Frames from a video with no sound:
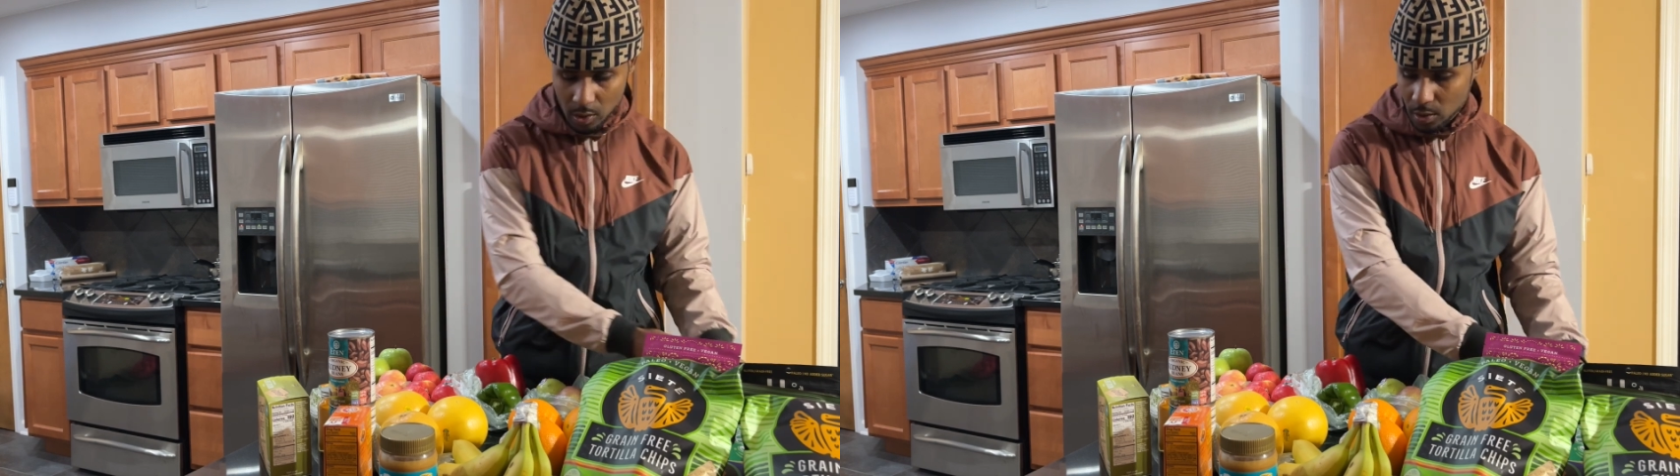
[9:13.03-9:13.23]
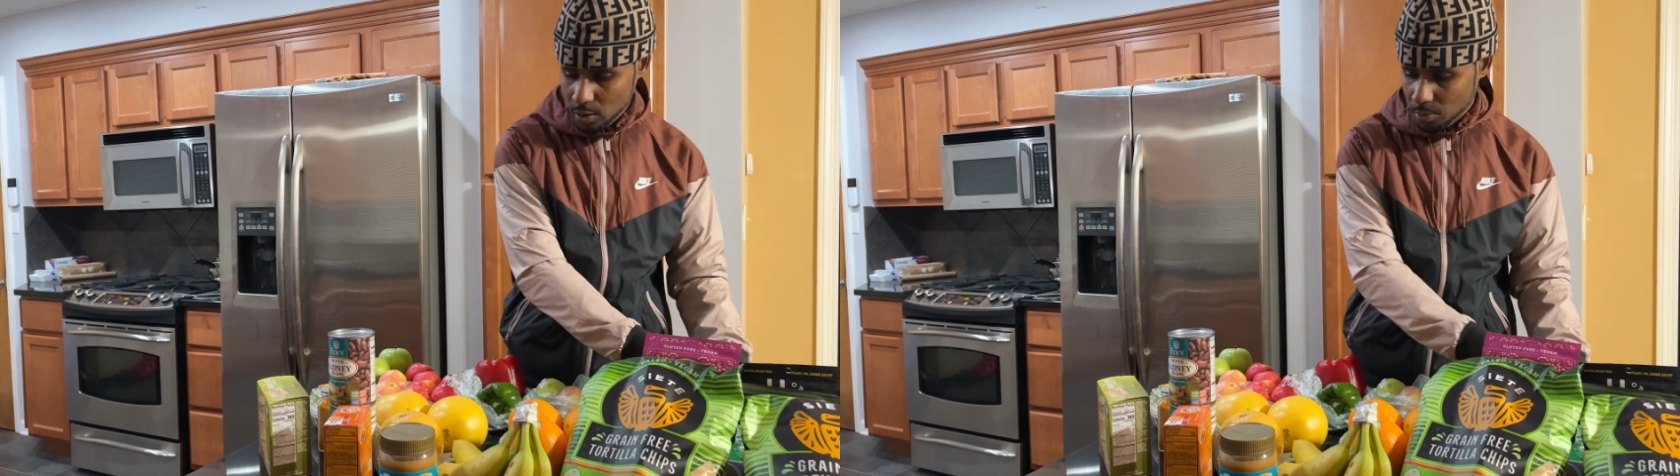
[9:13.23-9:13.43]
a
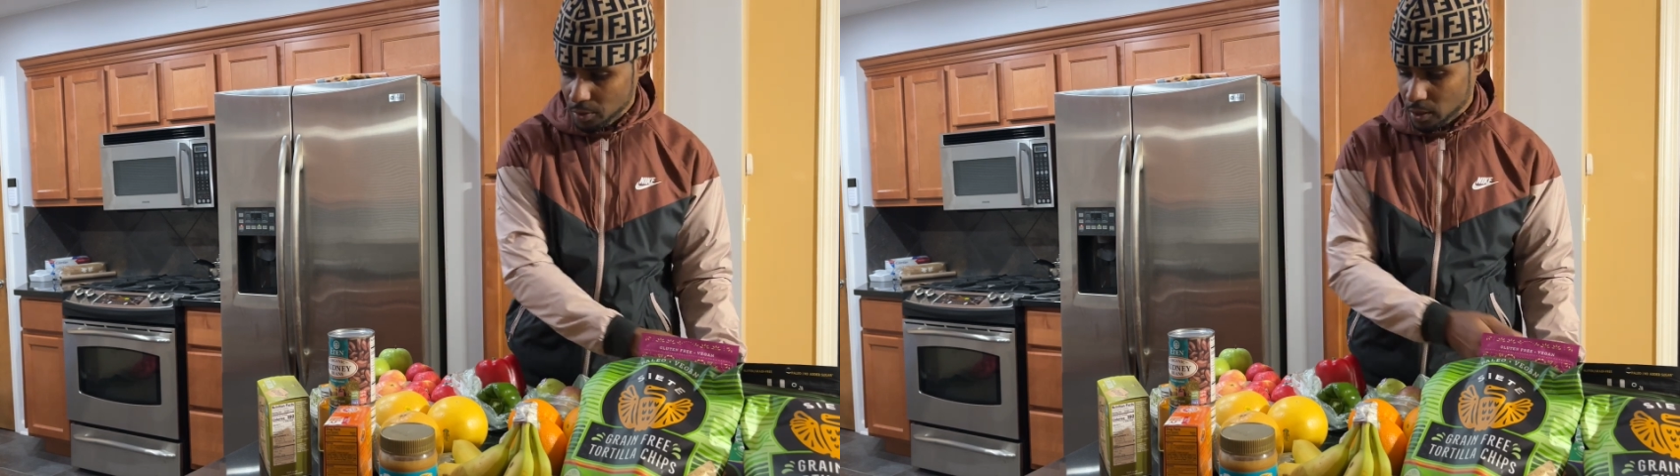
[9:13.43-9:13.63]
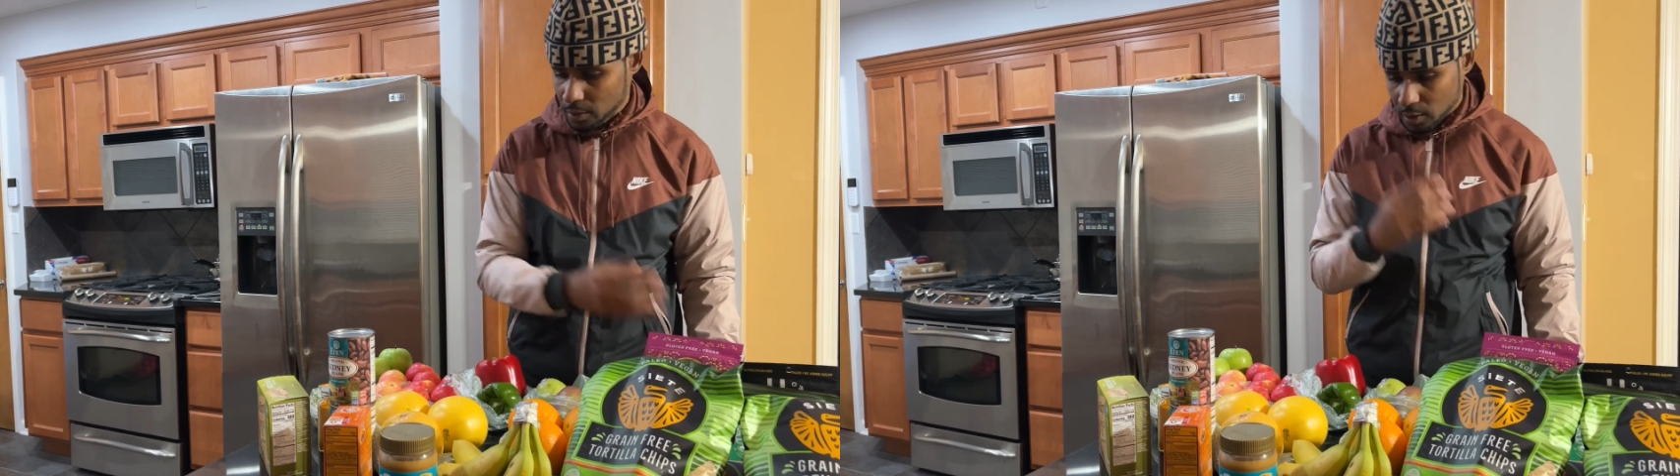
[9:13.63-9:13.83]
little bit
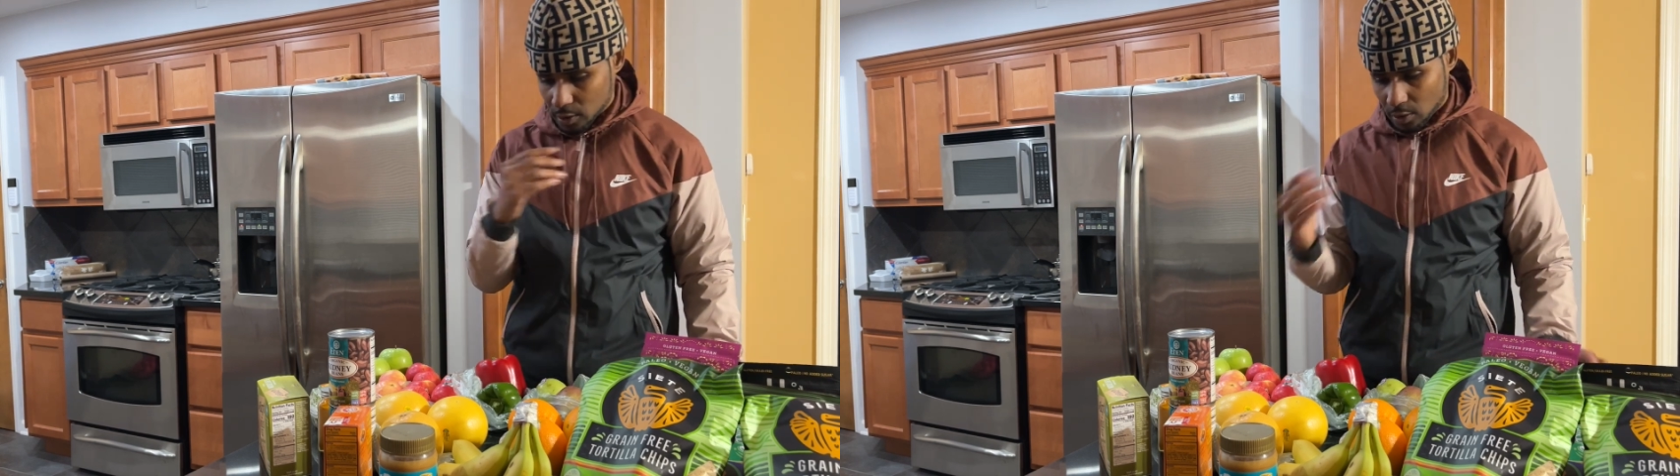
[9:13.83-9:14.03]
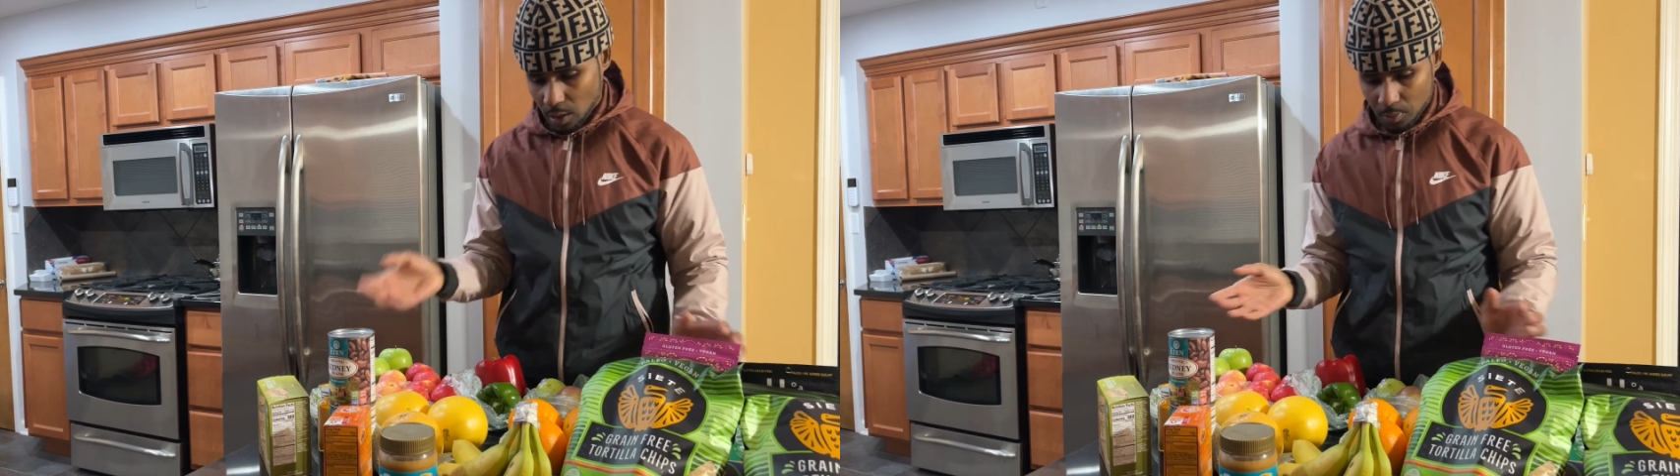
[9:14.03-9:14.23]
of
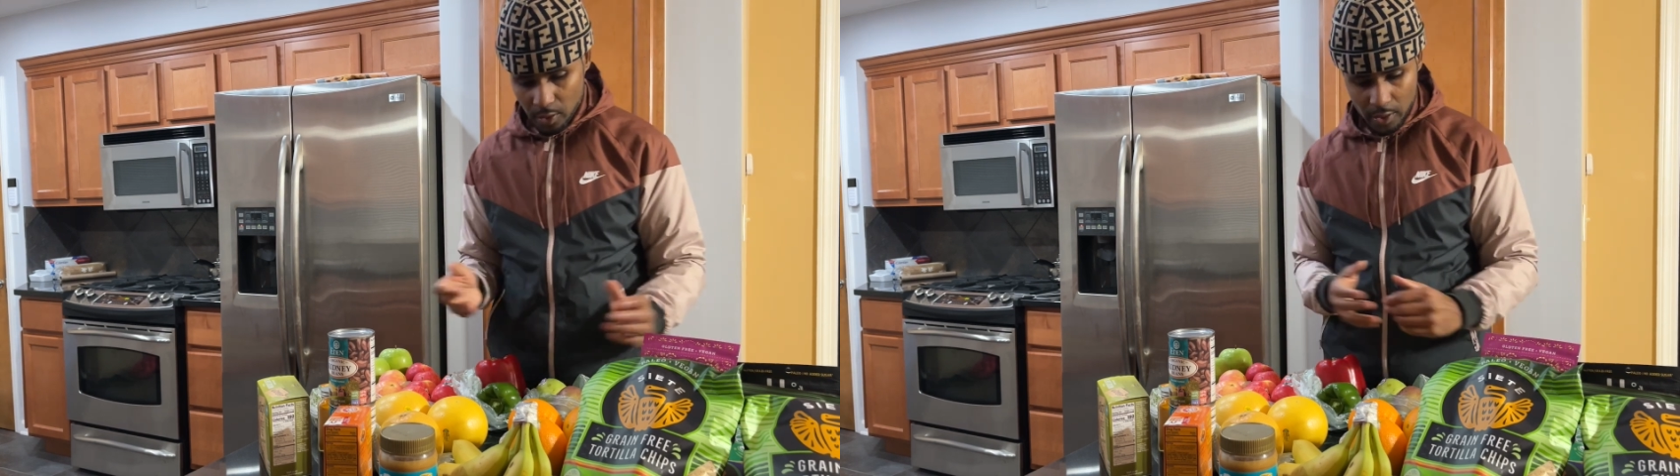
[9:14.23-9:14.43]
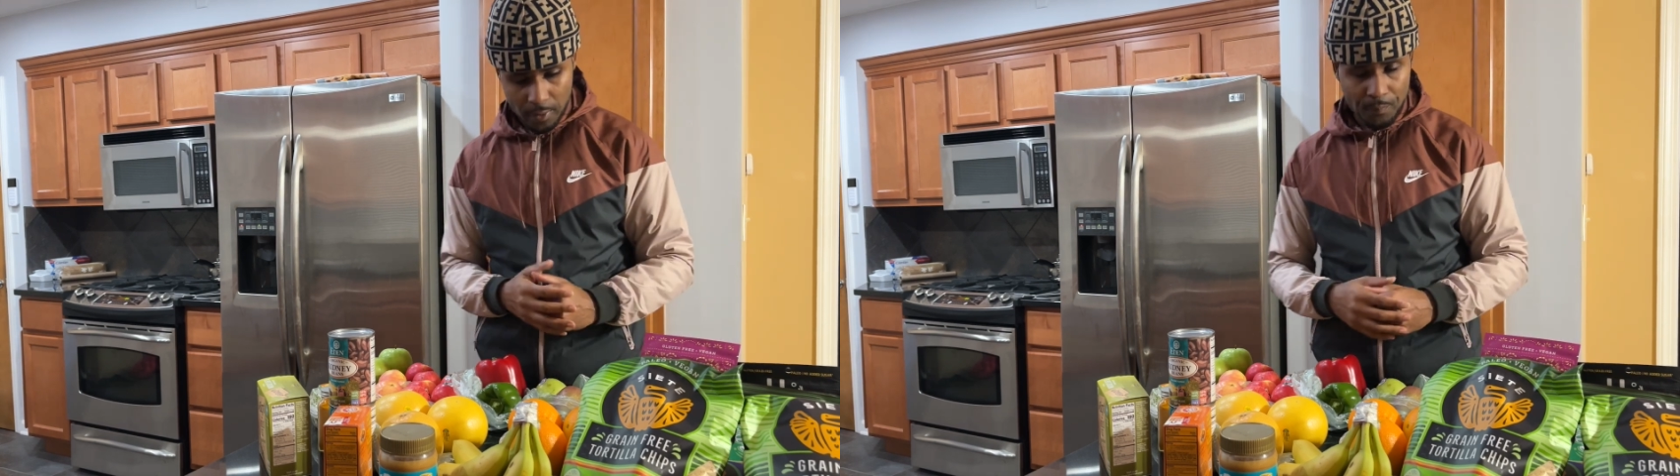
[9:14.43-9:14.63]
turmeric,